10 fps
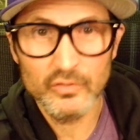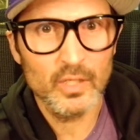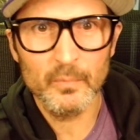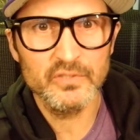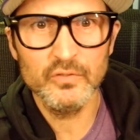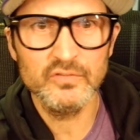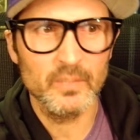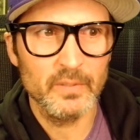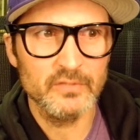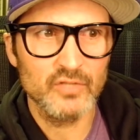Your number 2 is
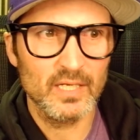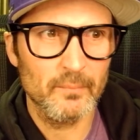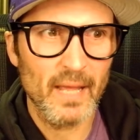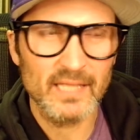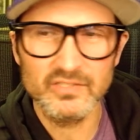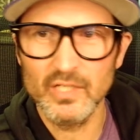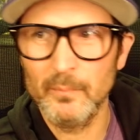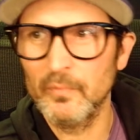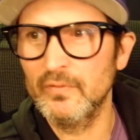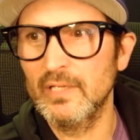going to be trying to match
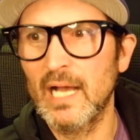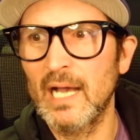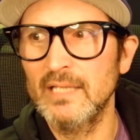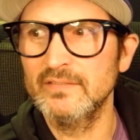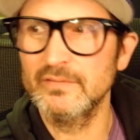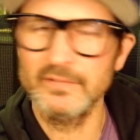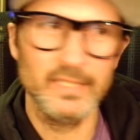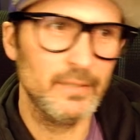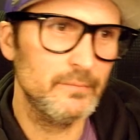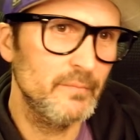up with the guys,
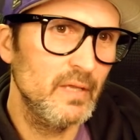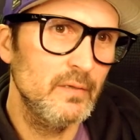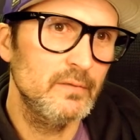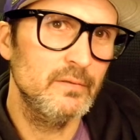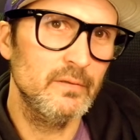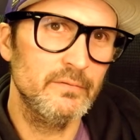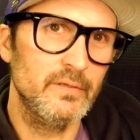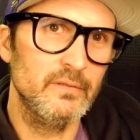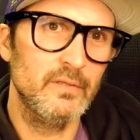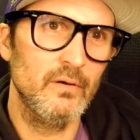the
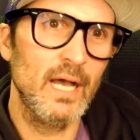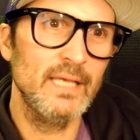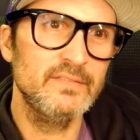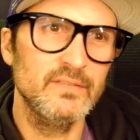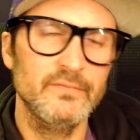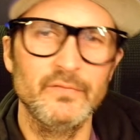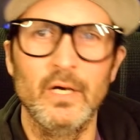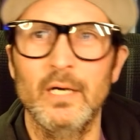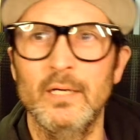likes of,